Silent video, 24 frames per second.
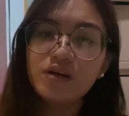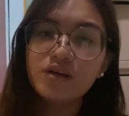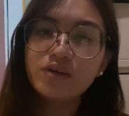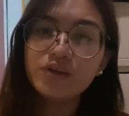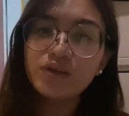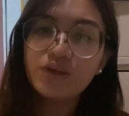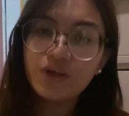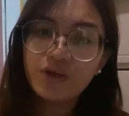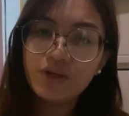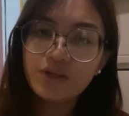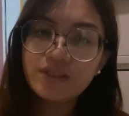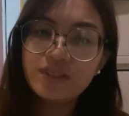
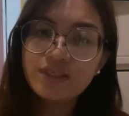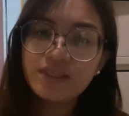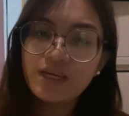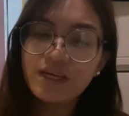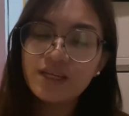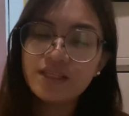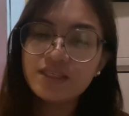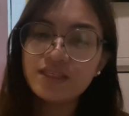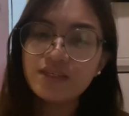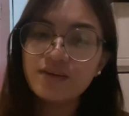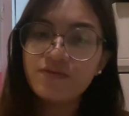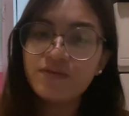goods
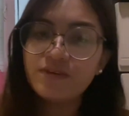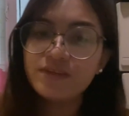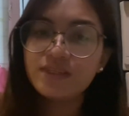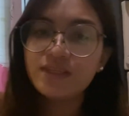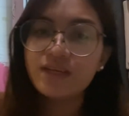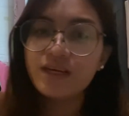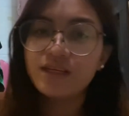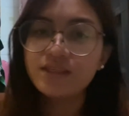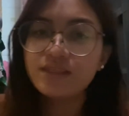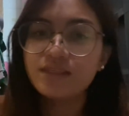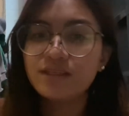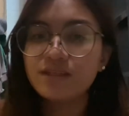and
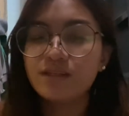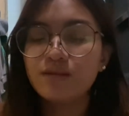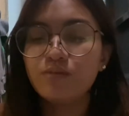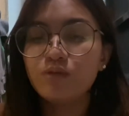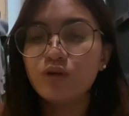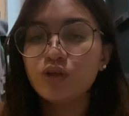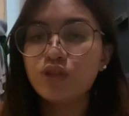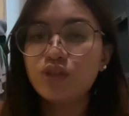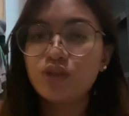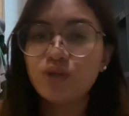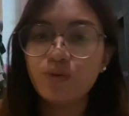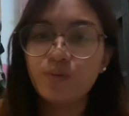services. And
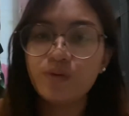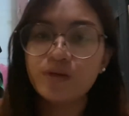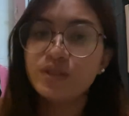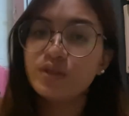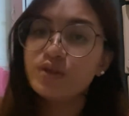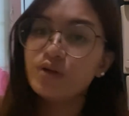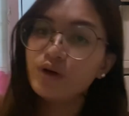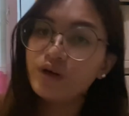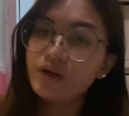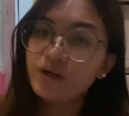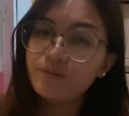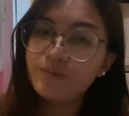number two is
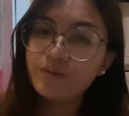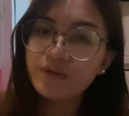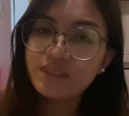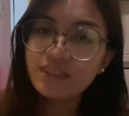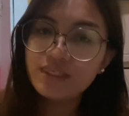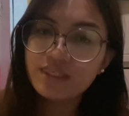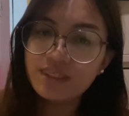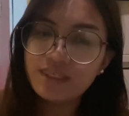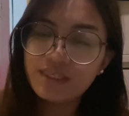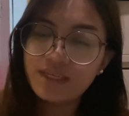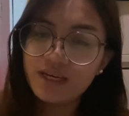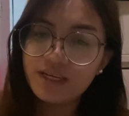local
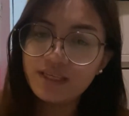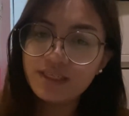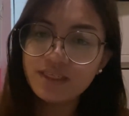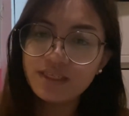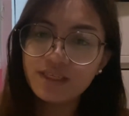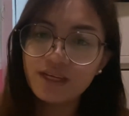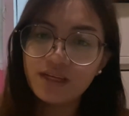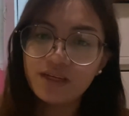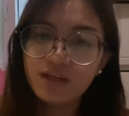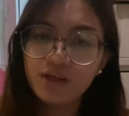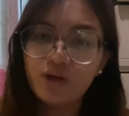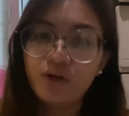businesses
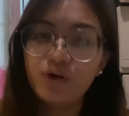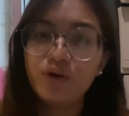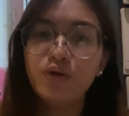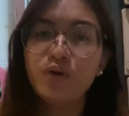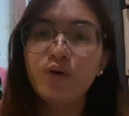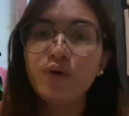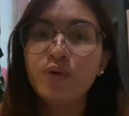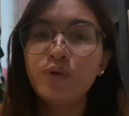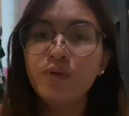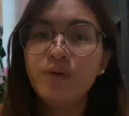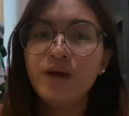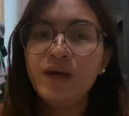can
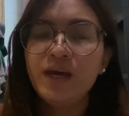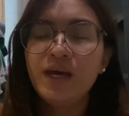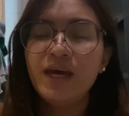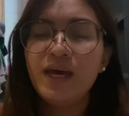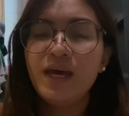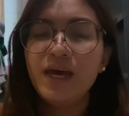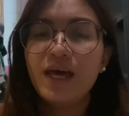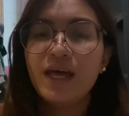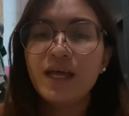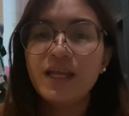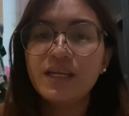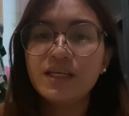grow
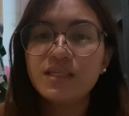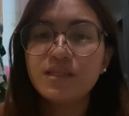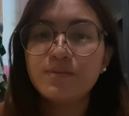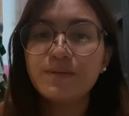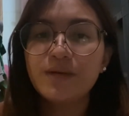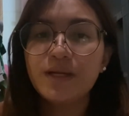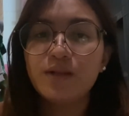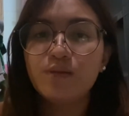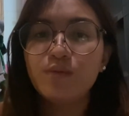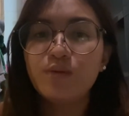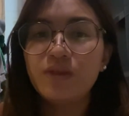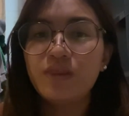and
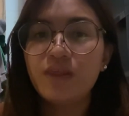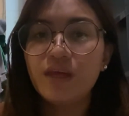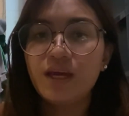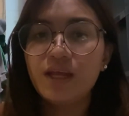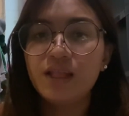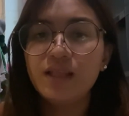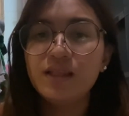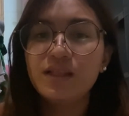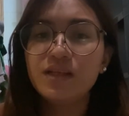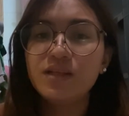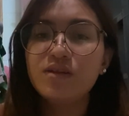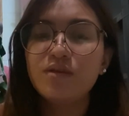expand
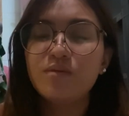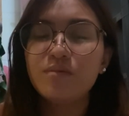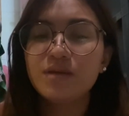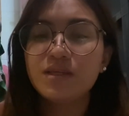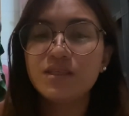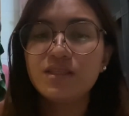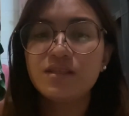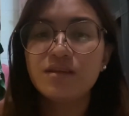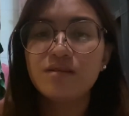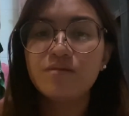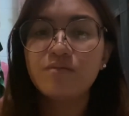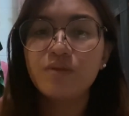within the
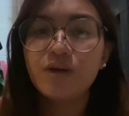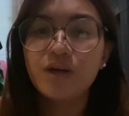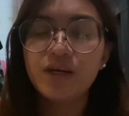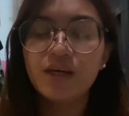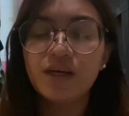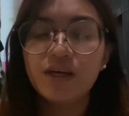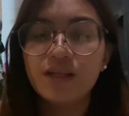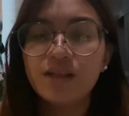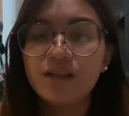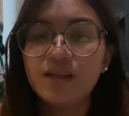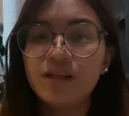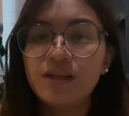domestic
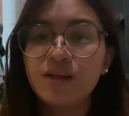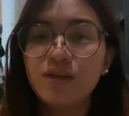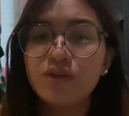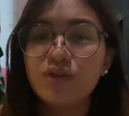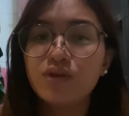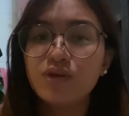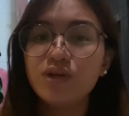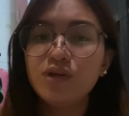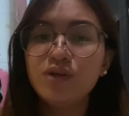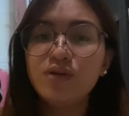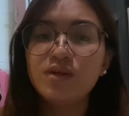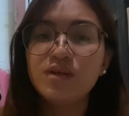market. And the
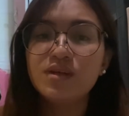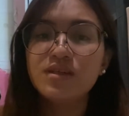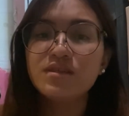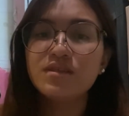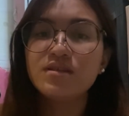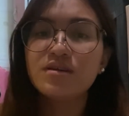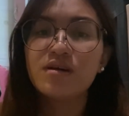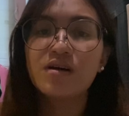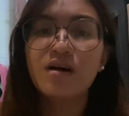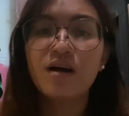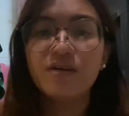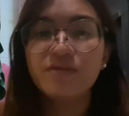third is
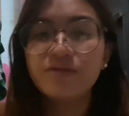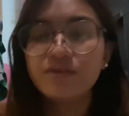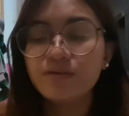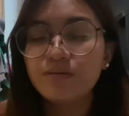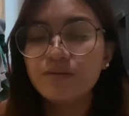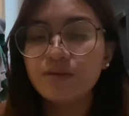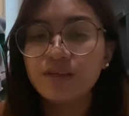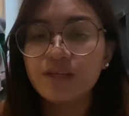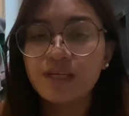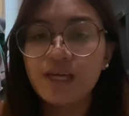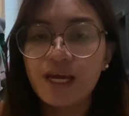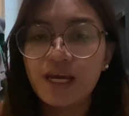the
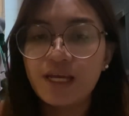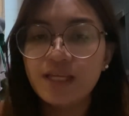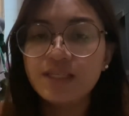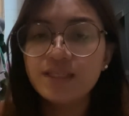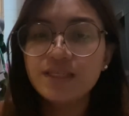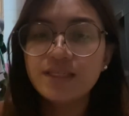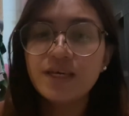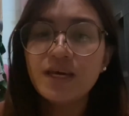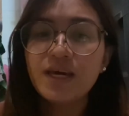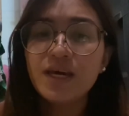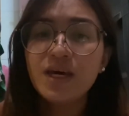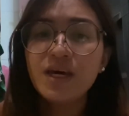government
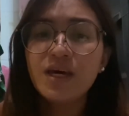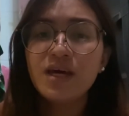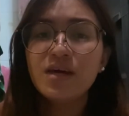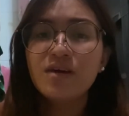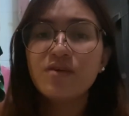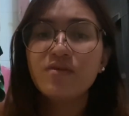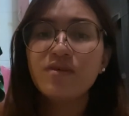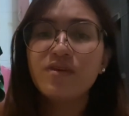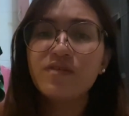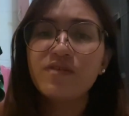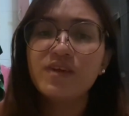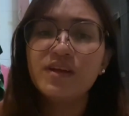gains
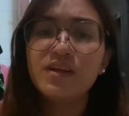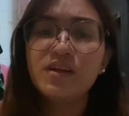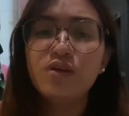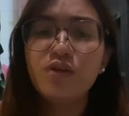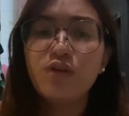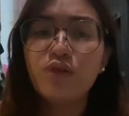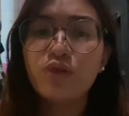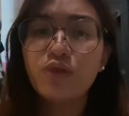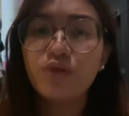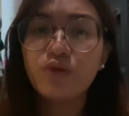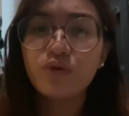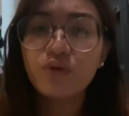revenue
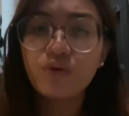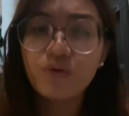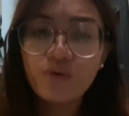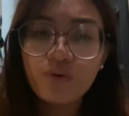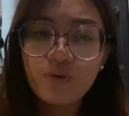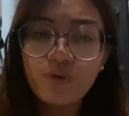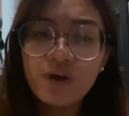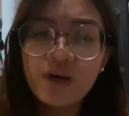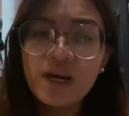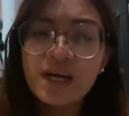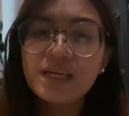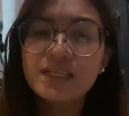through
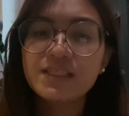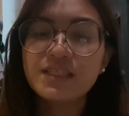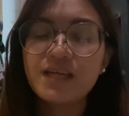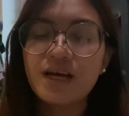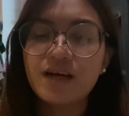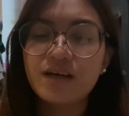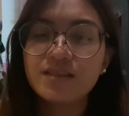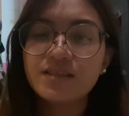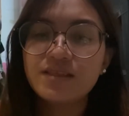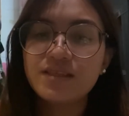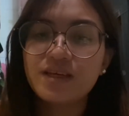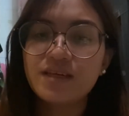
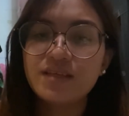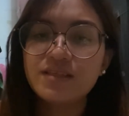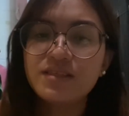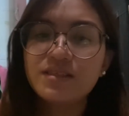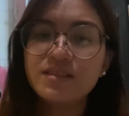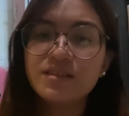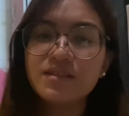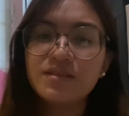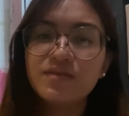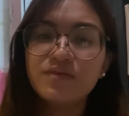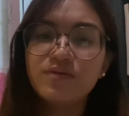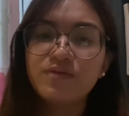
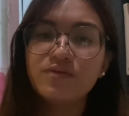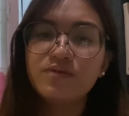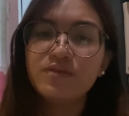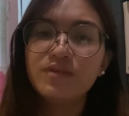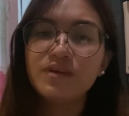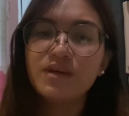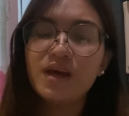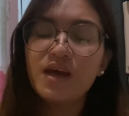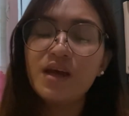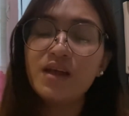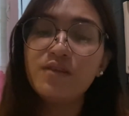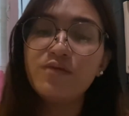taxes.
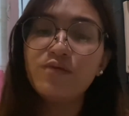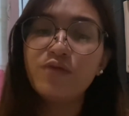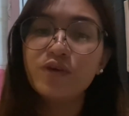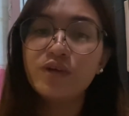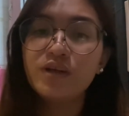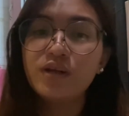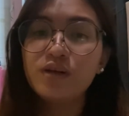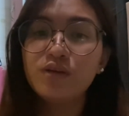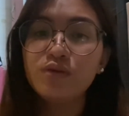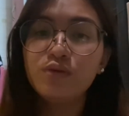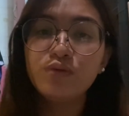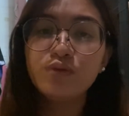And for
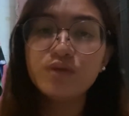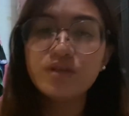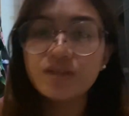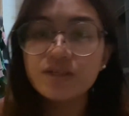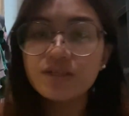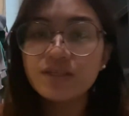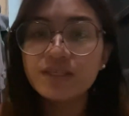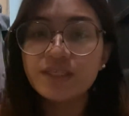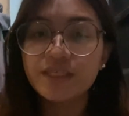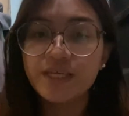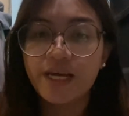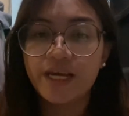the
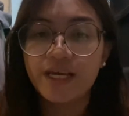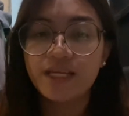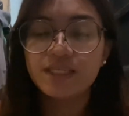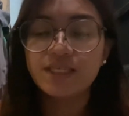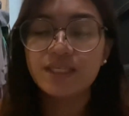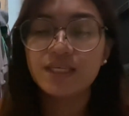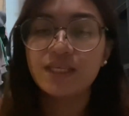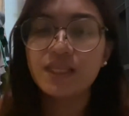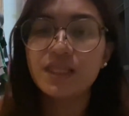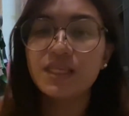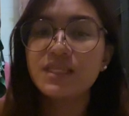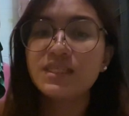loser side,
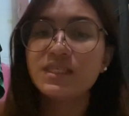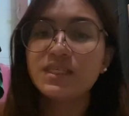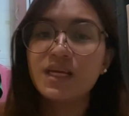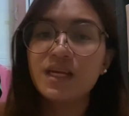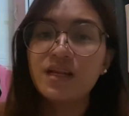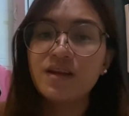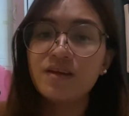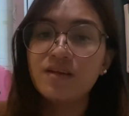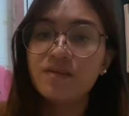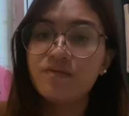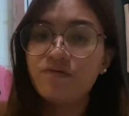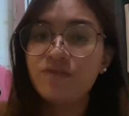it is
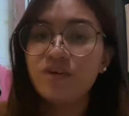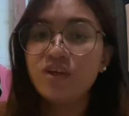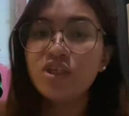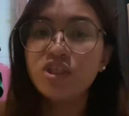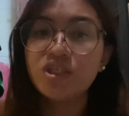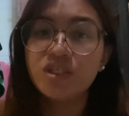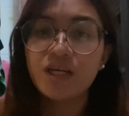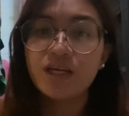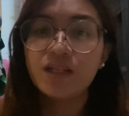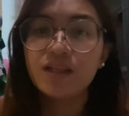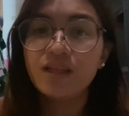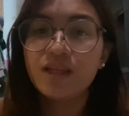
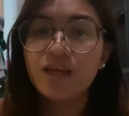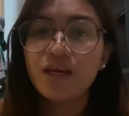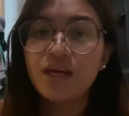inefficient